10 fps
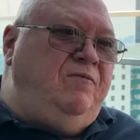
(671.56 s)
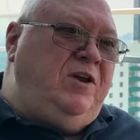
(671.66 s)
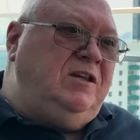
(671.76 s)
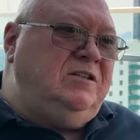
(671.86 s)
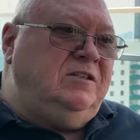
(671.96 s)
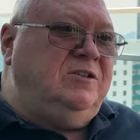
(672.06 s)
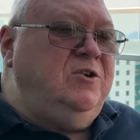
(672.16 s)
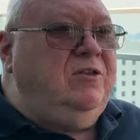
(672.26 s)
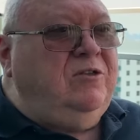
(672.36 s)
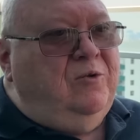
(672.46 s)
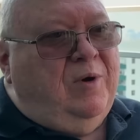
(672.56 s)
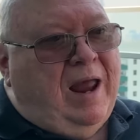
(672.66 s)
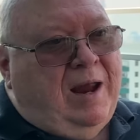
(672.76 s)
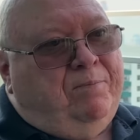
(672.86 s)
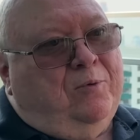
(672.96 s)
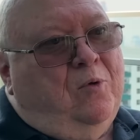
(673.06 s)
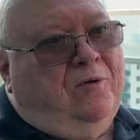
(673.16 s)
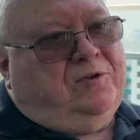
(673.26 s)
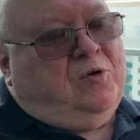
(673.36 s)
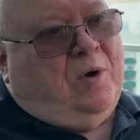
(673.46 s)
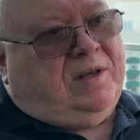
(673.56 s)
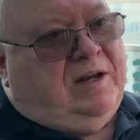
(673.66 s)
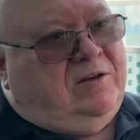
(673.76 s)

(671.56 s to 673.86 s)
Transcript: visa. It's good through April of twenty